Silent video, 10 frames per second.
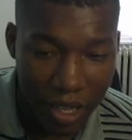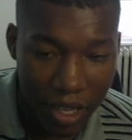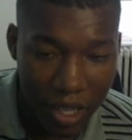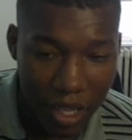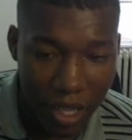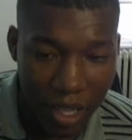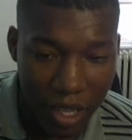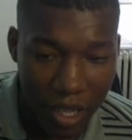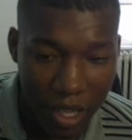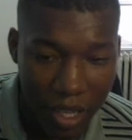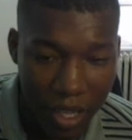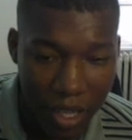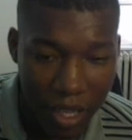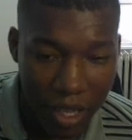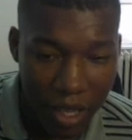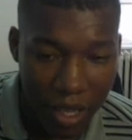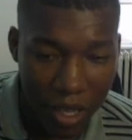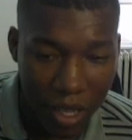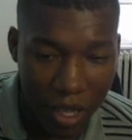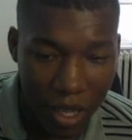
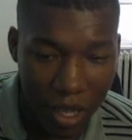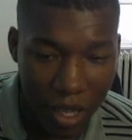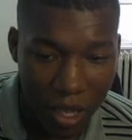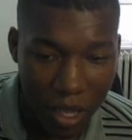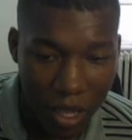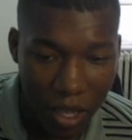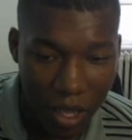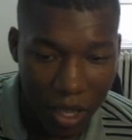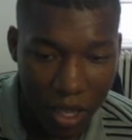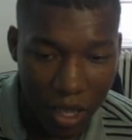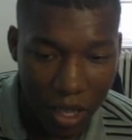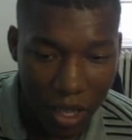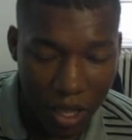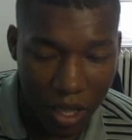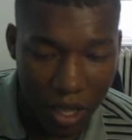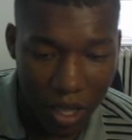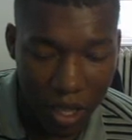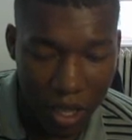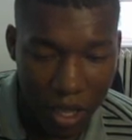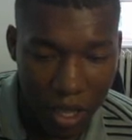
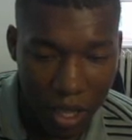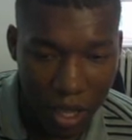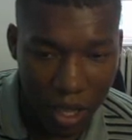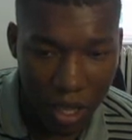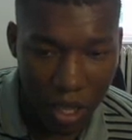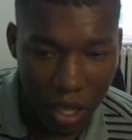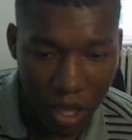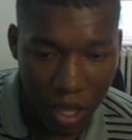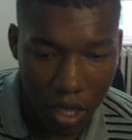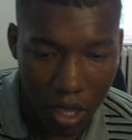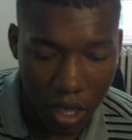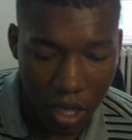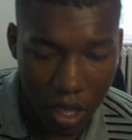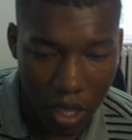Nothing is said.